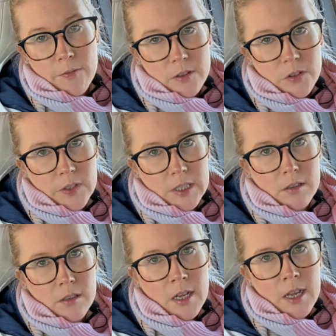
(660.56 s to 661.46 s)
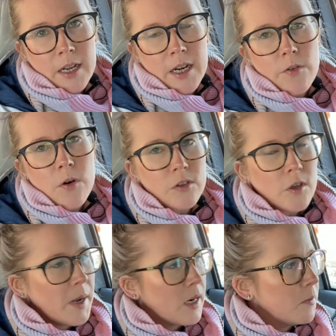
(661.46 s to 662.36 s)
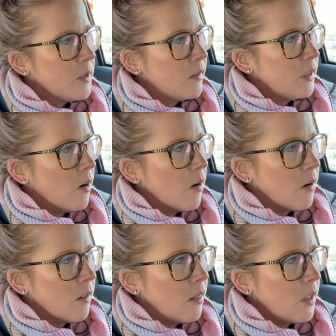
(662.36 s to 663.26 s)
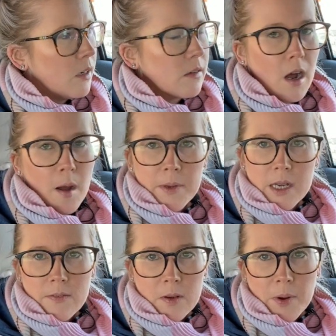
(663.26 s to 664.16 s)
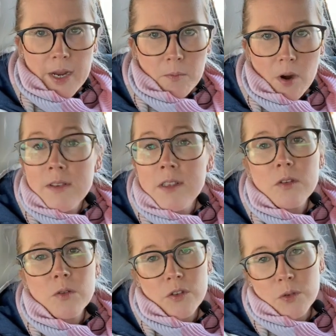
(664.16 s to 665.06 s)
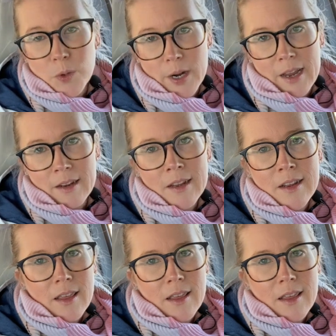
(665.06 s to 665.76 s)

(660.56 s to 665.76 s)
for this vehicle. Now, of course, Quebec and BC are the top EV buying provinces, which is why